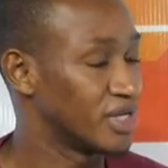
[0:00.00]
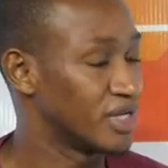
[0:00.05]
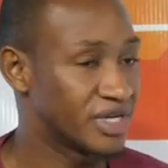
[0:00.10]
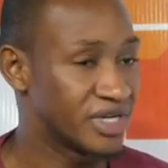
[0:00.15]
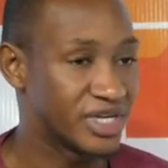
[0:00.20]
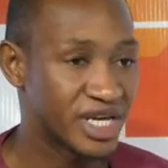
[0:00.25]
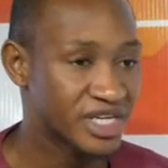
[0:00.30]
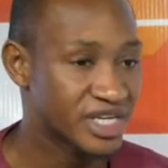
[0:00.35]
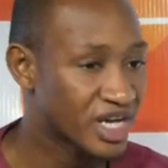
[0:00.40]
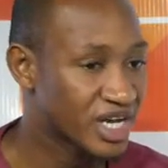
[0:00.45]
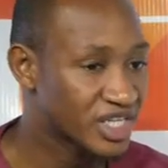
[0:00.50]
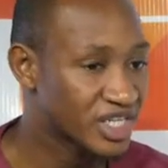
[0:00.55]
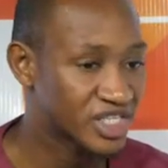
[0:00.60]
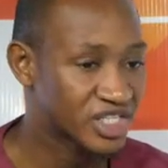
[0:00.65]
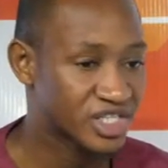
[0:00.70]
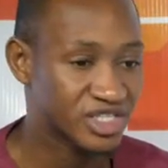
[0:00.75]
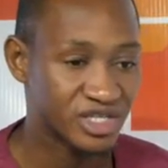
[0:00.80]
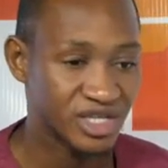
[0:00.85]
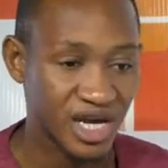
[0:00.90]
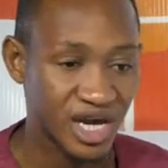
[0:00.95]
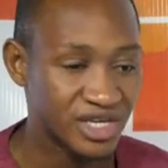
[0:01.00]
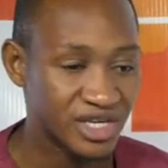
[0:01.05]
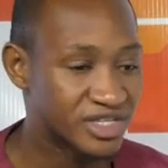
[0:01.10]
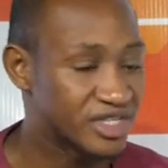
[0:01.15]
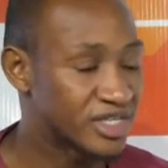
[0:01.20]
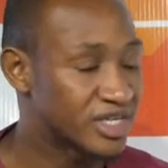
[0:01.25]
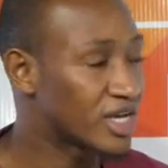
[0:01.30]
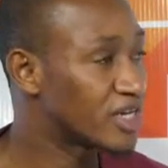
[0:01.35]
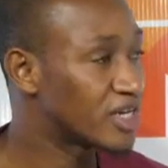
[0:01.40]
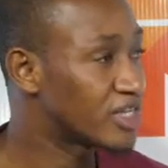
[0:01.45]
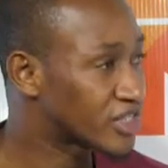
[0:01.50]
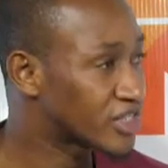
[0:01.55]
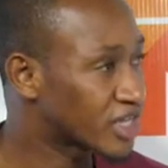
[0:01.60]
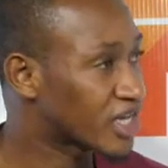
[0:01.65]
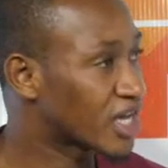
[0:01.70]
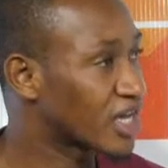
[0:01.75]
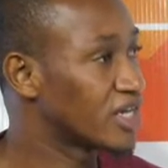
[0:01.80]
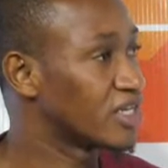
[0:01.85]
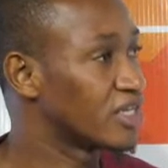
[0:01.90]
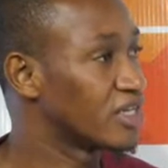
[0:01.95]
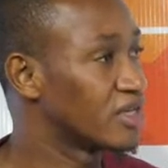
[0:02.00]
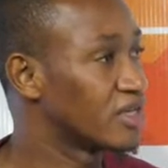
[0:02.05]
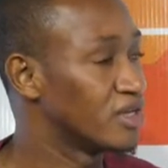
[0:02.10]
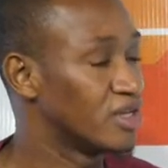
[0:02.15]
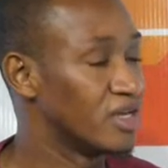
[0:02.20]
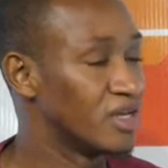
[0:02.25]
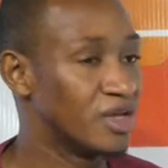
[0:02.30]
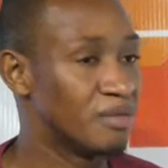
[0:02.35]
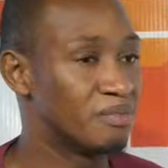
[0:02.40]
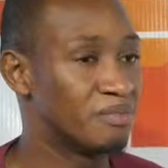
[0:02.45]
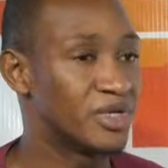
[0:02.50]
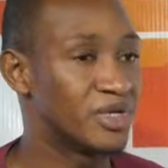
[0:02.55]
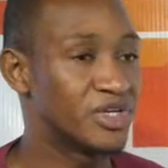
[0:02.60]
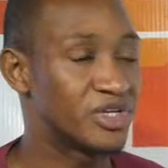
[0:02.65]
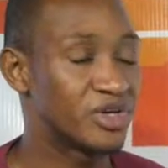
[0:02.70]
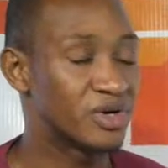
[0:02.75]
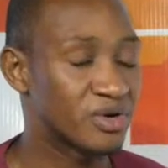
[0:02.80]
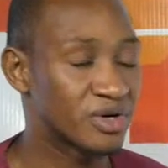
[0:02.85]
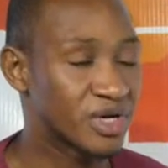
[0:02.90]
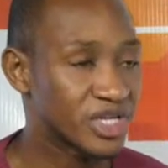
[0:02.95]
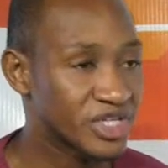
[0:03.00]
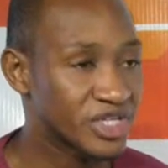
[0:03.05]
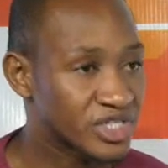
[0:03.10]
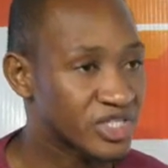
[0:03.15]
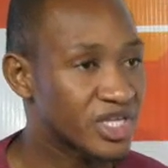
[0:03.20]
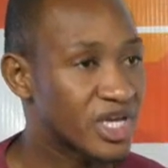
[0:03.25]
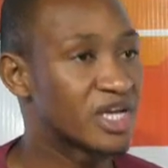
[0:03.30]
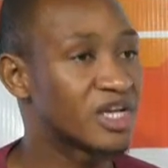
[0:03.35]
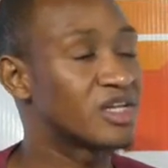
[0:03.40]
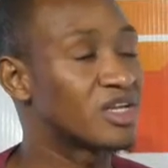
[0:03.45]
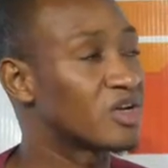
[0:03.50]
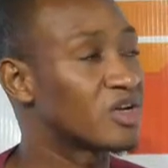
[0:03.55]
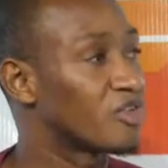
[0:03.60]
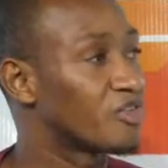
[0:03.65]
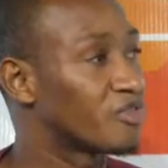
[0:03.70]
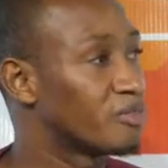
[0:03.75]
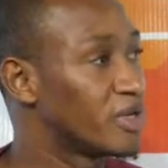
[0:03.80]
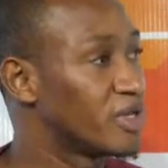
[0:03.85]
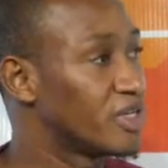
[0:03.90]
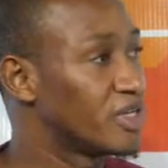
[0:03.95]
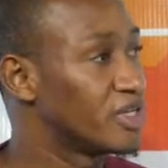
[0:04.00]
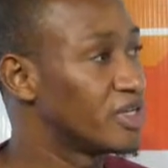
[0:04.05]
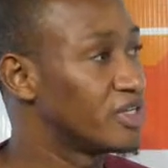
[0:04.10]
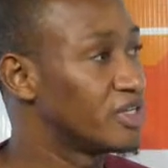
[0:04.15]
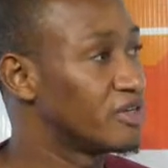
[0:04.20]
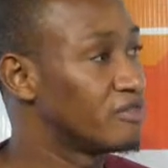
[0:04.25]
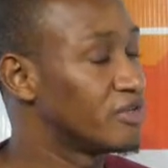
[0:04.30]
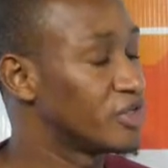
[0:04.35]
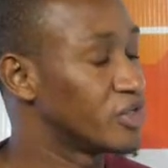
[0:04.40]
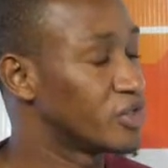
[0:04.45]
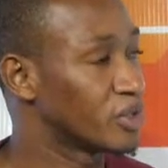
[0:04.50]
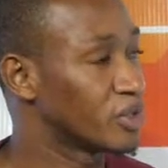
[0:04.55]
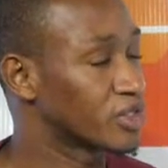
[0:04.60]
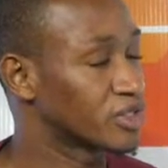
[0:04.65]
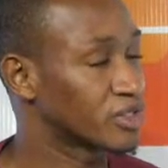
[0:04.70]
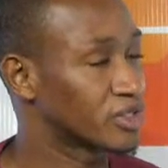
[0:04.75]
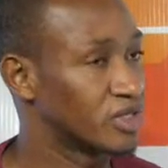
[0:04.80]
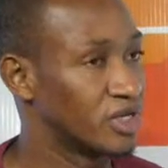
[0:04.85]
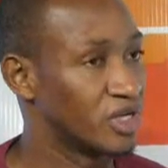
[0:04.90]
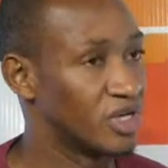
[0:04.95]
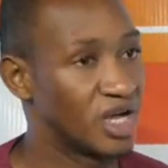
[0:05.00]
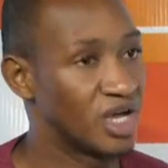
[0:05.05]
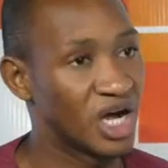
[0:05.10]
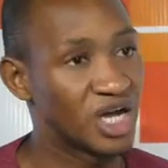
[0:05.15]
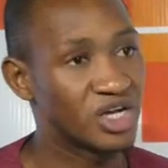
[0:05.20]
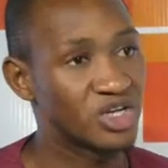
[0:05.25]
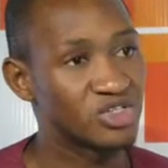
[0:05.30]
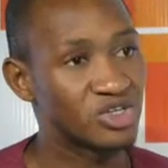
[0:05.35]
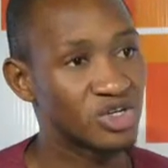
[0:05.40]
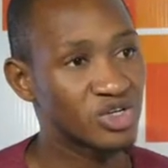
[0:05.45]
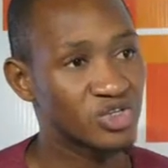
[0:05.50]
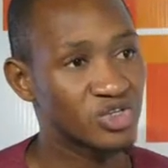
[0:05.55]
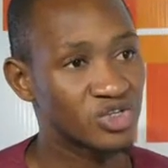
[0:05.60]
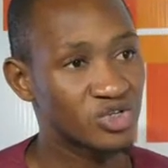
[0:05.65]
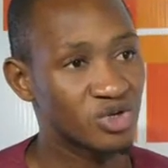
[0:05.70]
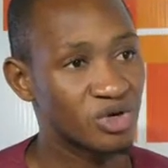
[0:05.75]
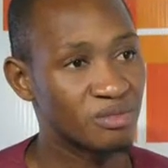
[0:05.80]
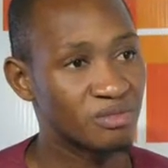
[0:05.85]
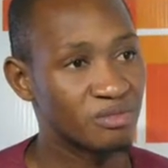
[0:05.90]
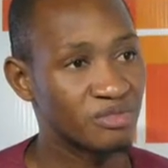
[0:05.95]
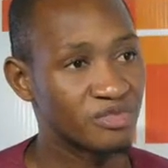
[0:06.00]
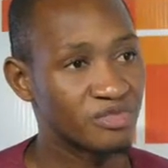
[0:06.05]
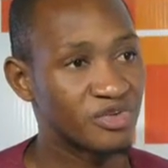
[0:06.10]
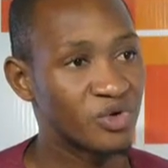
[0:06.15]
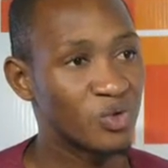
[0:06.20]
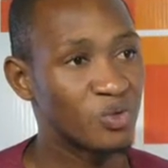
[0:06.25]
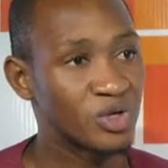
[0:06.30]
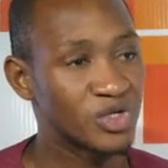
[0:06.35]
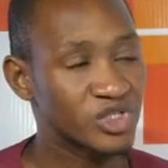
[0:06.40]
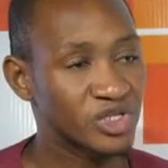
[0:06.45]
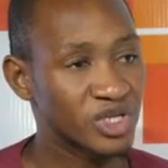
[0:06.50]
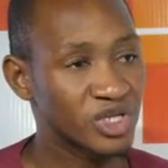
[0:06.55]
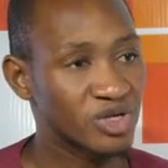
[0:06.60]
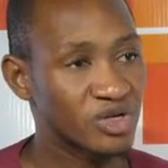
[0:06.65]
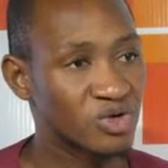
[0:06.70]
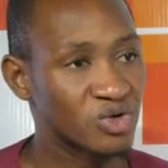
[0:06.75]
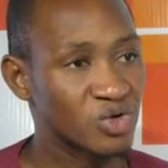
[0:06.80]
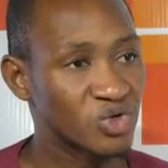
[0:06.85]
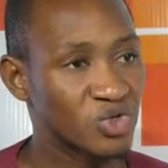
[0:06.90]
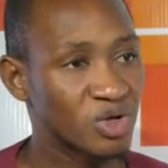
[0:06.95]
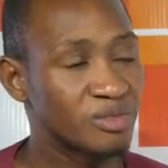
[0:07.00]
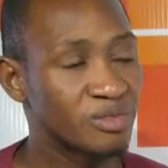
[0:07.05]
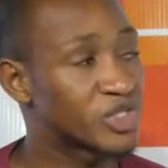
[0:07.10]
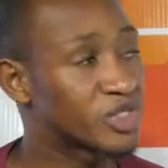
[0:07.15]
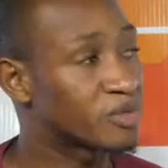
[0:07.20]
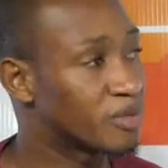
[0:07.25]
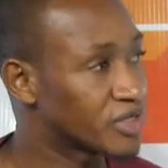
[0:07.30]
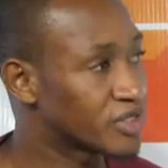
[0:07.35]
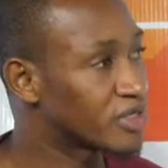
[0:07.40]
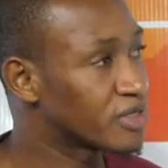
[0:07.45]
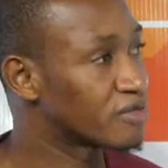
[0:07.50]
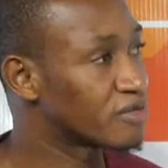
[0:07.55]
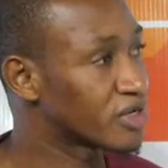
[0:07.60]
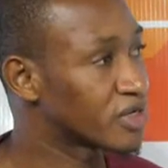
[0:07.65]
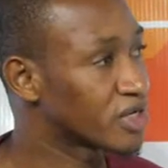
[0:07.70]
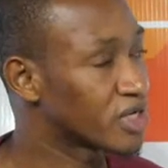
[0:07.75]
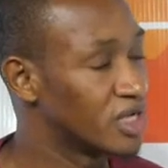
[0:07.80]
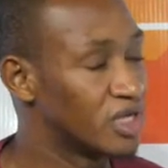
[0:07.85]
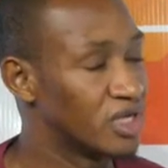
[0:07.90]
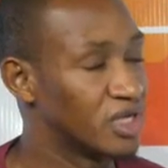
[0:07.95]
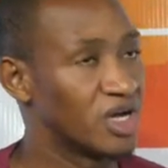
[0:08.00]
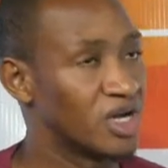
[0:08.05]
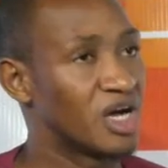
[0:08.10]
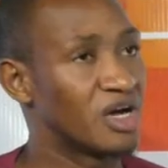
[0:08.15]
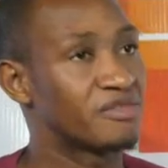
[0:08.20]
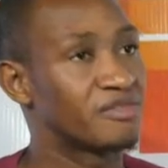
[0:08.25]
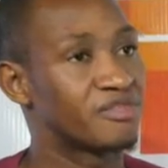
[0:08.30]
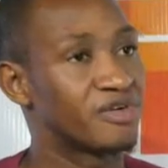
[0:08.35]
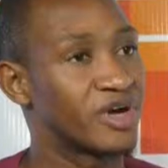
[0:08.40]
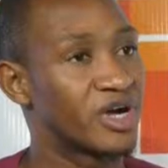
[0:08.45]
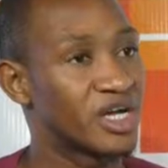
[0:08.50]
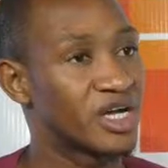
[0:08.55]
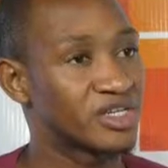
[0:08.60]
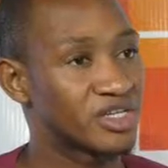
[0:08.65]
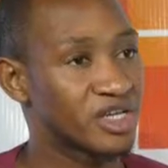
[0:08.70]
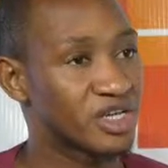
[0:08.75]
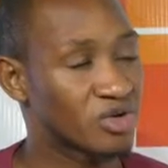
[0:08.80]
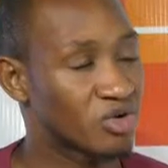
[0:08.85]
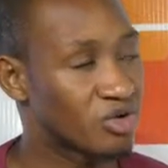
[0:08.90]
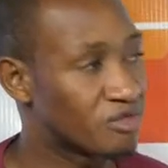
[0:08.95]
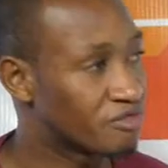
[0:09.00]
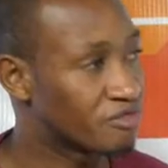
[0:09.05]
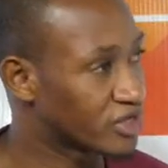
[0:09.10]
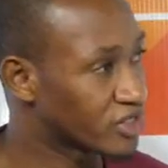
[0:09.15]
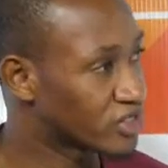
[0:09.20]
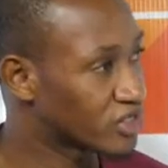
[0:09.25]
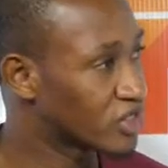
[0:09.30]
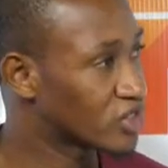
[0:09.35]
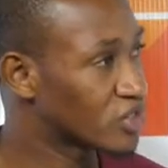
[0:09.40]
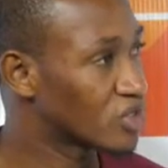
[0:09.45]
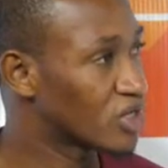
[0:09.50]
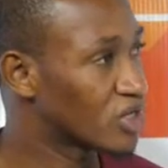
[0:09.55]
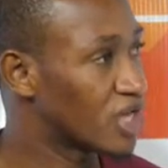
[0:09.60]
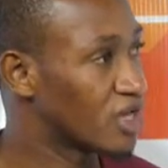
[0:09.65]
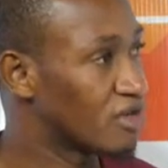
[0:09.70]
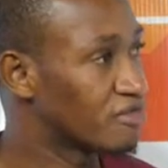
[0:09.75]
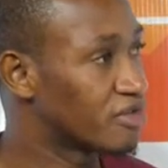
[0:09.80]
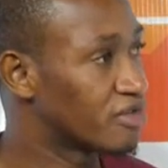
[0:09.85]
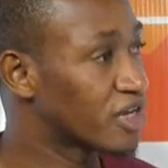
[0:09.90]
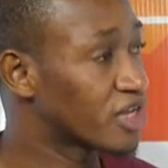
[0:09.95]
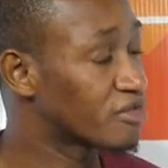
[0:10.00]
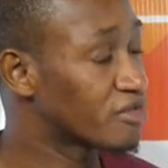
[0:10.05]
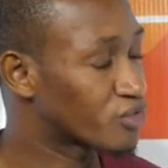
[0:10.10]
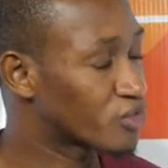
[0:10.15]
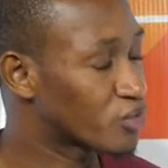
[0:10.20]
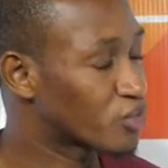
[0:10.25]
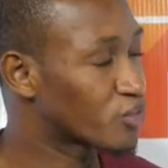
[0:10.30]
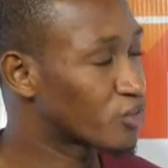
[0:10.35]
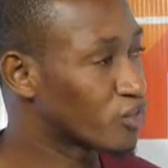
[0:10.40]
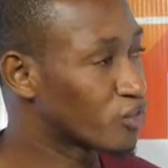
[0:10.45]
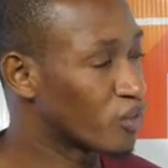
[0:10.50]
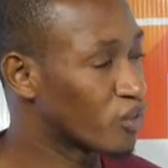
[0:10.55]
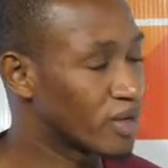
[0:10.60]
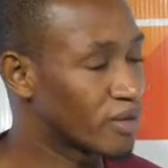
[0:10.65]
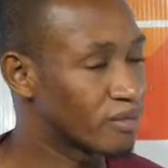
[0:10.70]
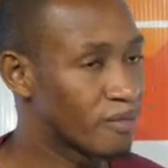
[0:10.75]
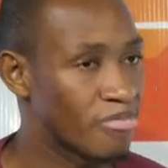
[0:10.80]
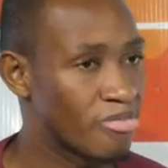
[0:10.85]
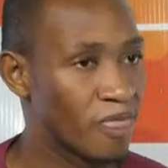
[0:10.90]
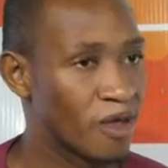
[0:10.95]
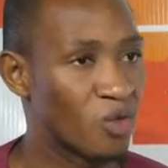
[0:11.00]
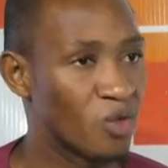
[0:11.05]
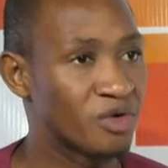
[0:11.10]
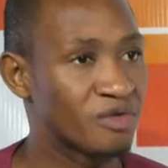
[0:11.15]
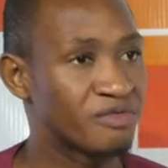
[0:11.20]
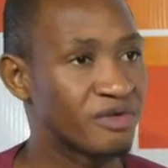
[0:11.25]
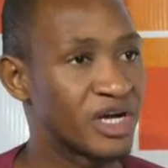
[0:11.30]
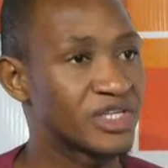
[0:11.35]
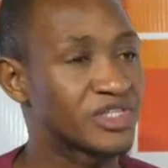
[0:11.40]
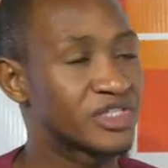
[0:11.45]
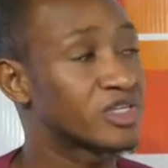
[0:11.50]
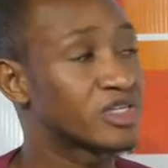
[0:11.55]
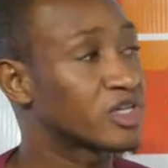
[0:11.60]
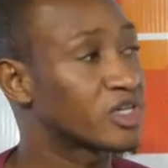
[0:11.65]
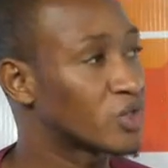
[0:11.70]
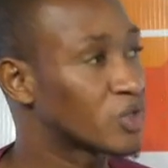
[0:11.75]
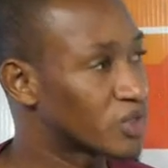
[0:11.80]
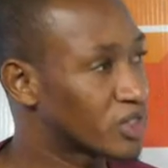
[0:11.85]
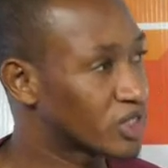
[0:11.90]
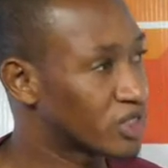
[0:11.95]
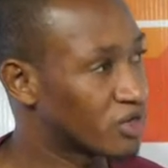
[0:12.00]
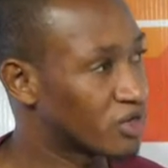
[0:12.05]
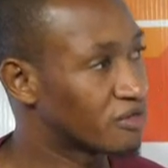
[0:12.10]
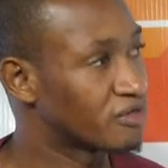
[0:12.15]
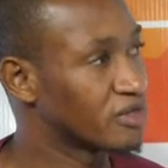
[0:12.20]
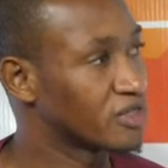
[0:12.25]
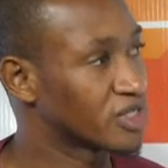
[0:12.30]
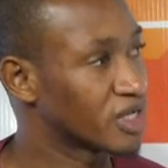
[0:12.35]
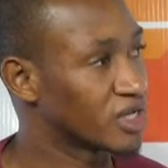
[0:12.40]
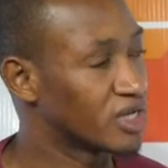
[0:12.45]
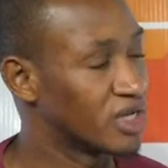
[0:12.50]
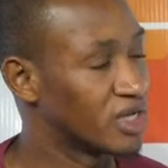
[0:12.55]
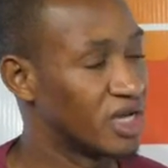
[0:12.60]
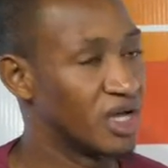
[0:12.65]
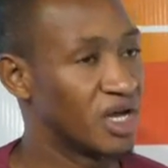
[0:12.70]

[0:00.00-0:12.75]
That has idealistically been the understanding of many individuals. And just some few weeks ago, to be specific, I've had a conversation, a very fruitful one, with a security officer.